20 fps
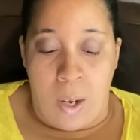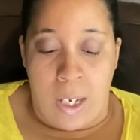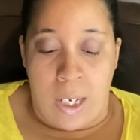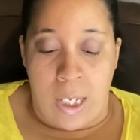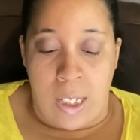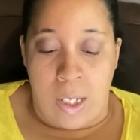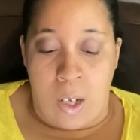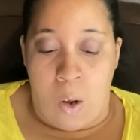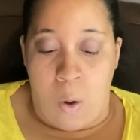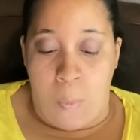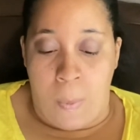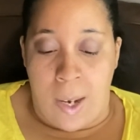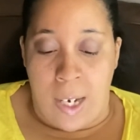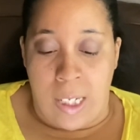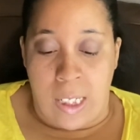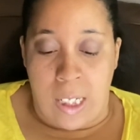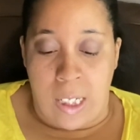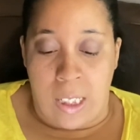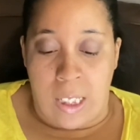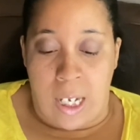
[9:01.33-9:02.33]
And as
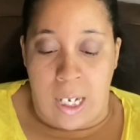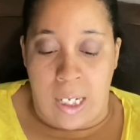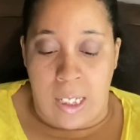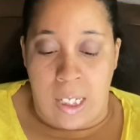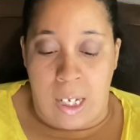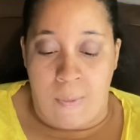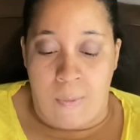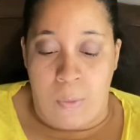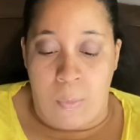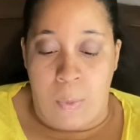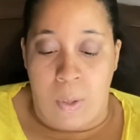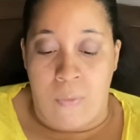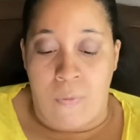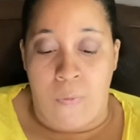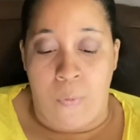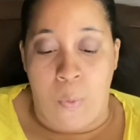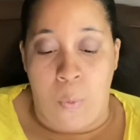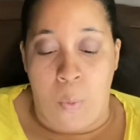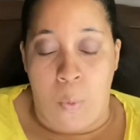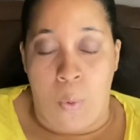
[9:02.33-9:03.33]
always, he thanks everyone
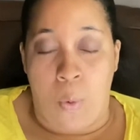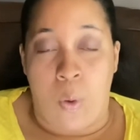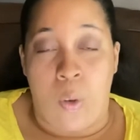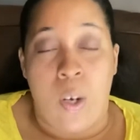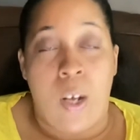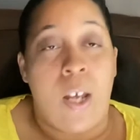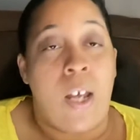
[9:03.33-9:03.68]
for